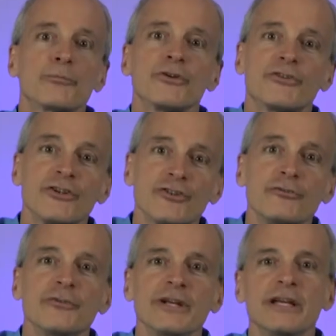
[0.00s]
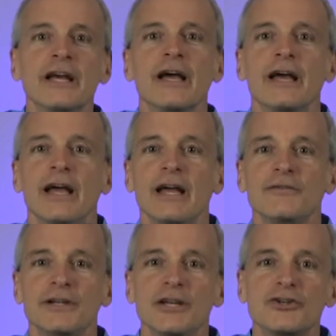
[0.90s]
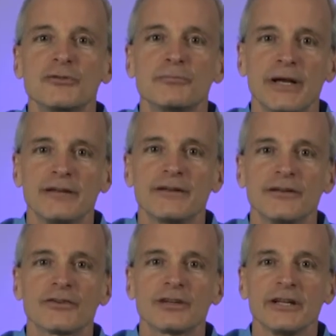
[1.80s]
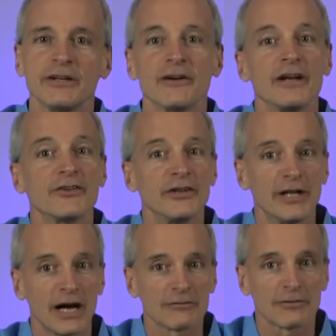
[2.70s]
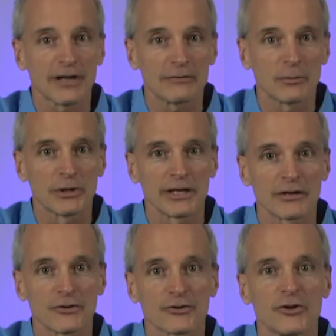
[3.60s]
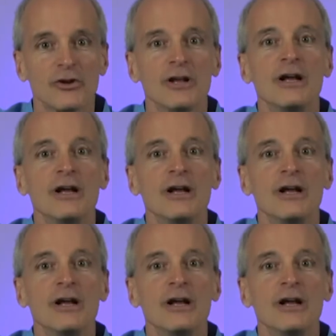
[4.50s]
Precision V Aviation Maintenance Cleaner is a non-flammable aerosol